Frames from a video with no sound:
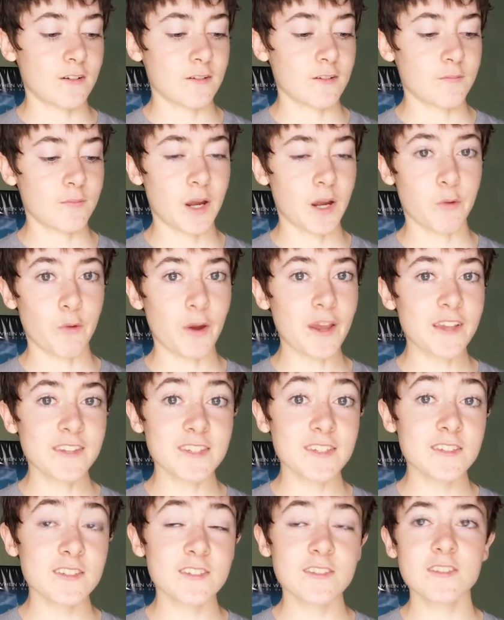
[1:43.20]
my
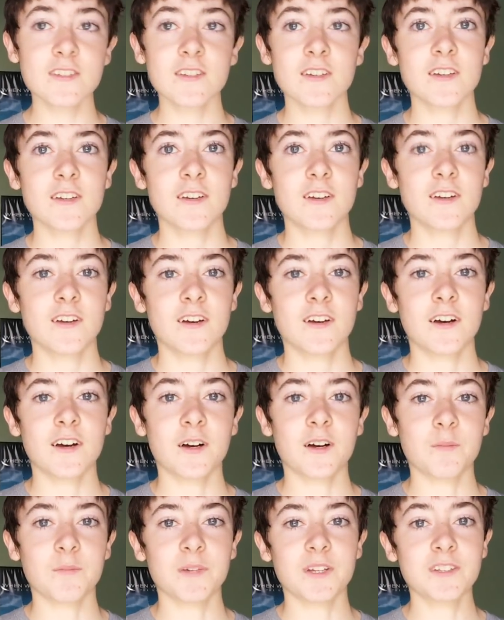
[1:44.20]
races,
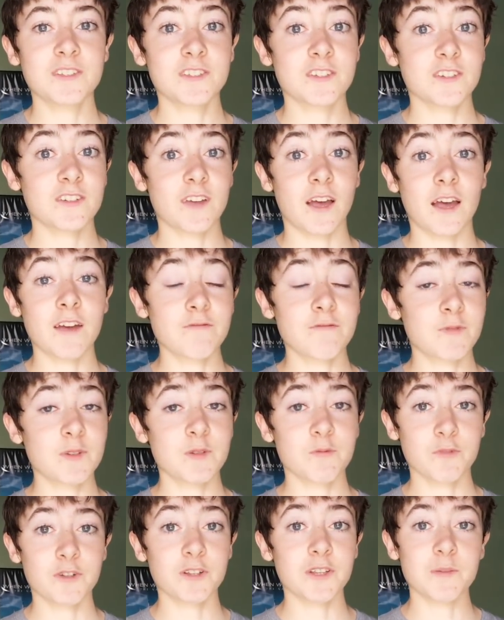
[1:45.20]
I've been
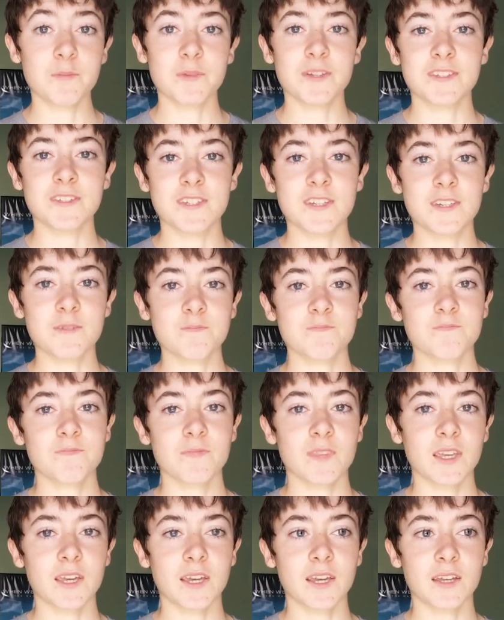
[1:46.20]
really busy,
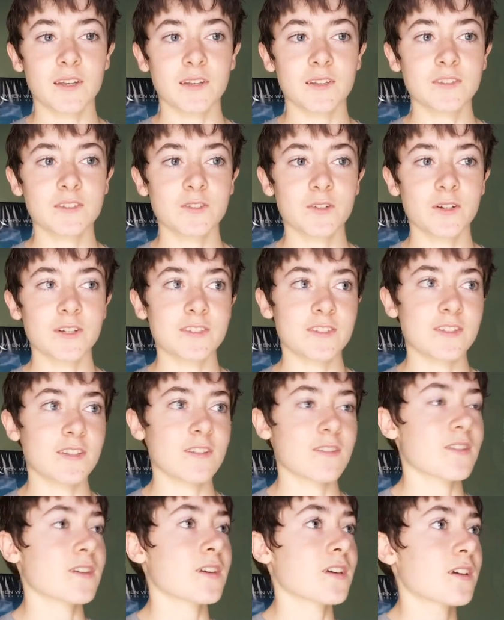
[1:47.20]
and it's crazy to
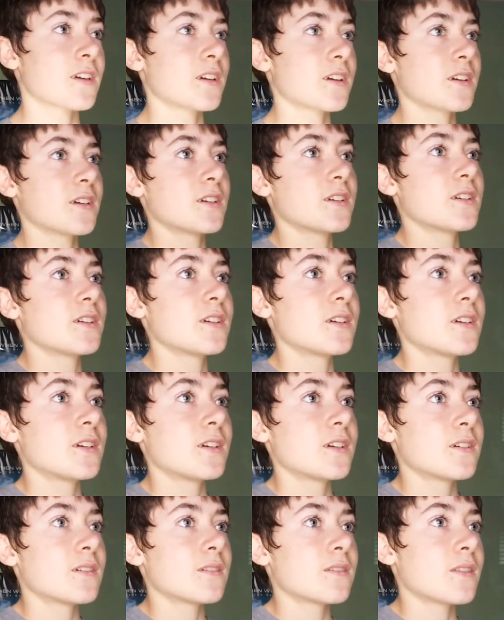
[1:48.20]
think
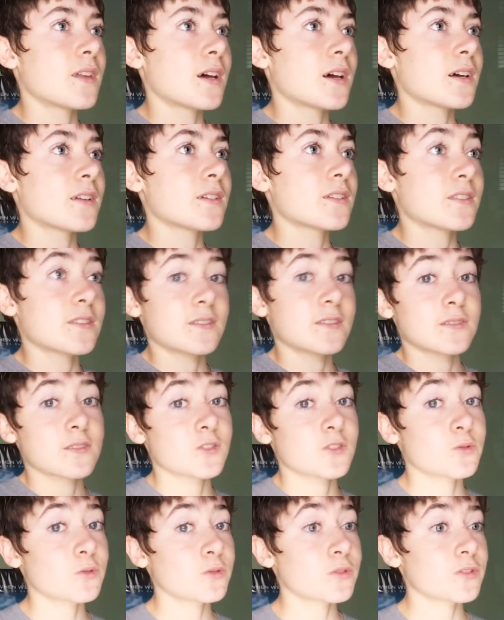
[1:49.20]
that
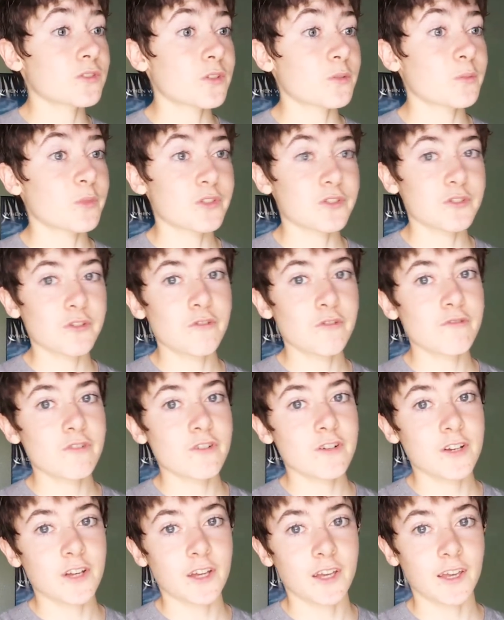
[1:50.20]
school is almost
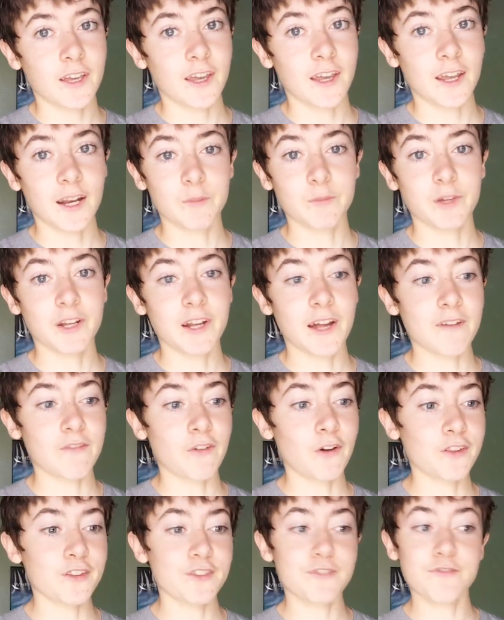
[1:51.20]
over and I'm gonna have
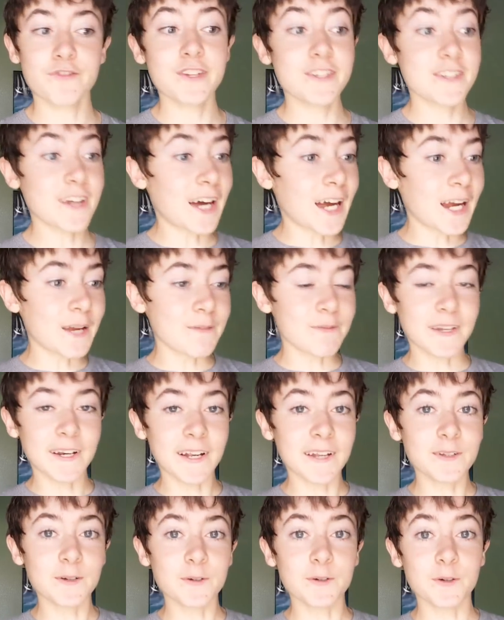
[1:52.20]
all this free time that
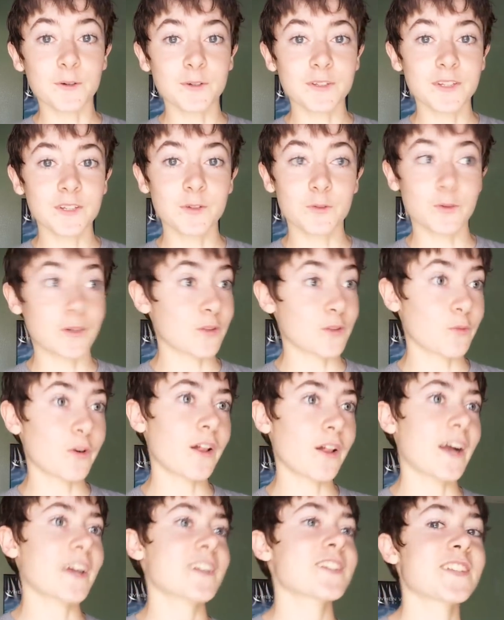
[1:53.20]
I don't know what to do with. Well,
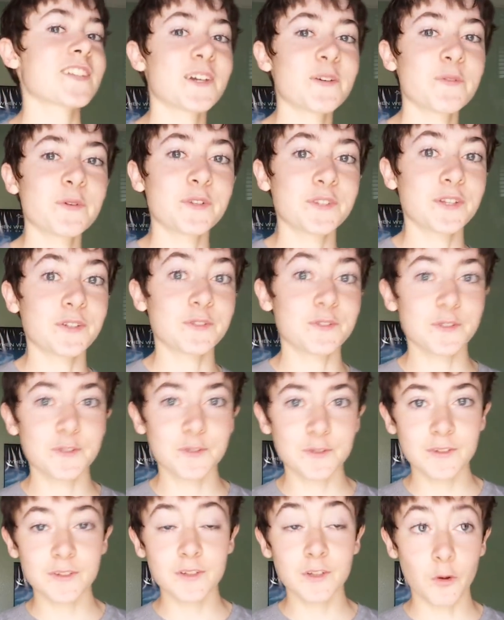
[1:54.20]
actually, I will not
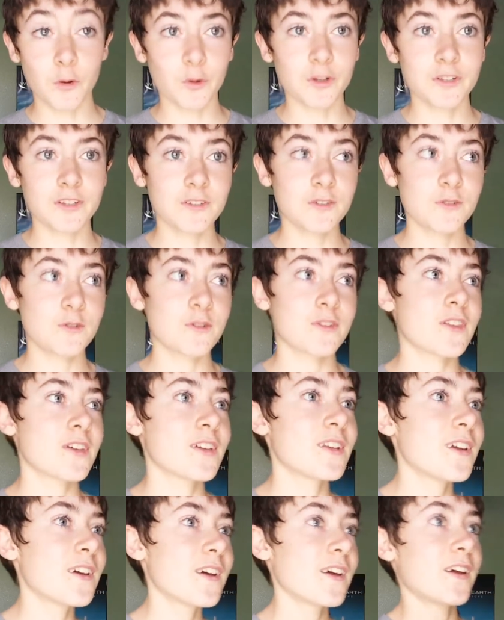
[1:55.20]
know what to do with
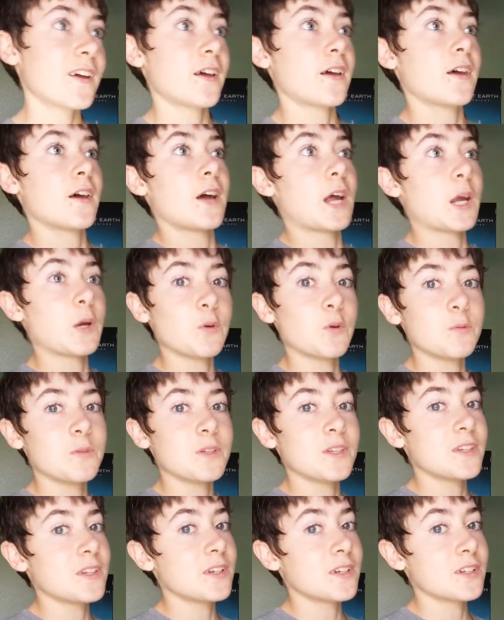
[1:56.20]
it. I will
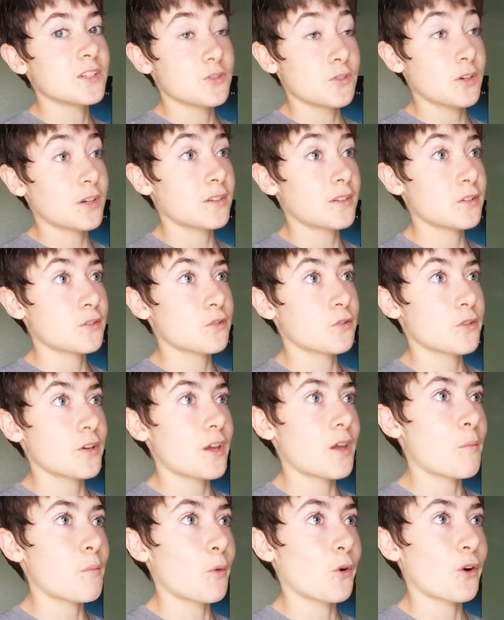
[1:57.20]
be trying to
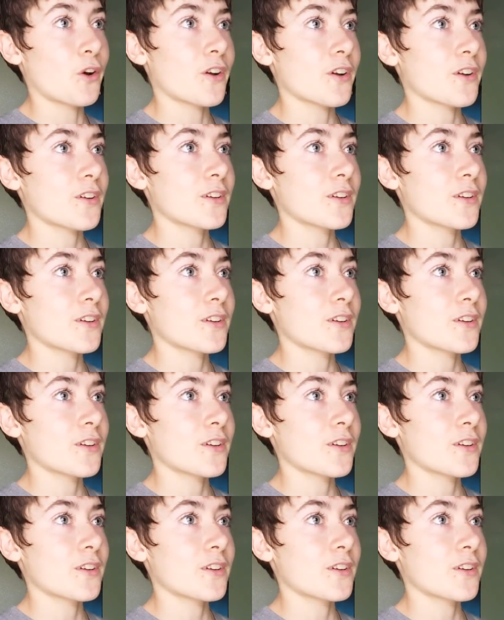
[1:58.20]
create more.